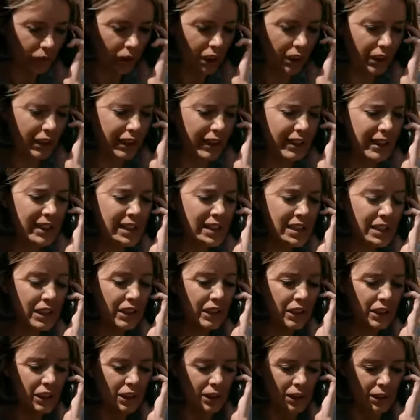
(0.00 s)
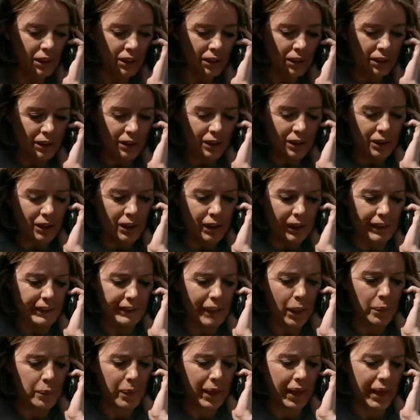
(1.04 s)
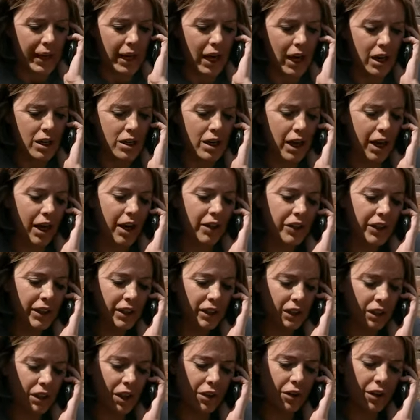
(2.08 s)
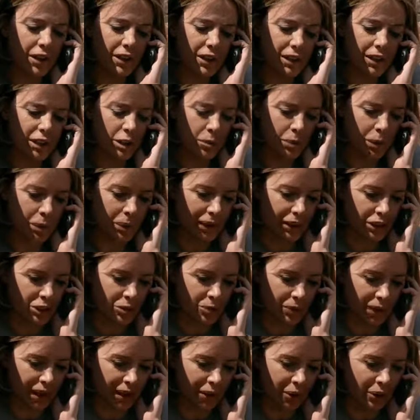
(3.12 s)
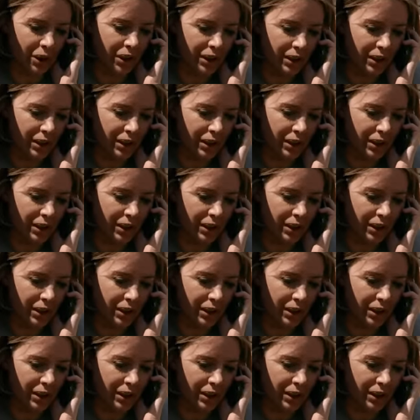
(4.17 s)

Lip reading: Claire? It's Abby. I think they're ready to be picked up now.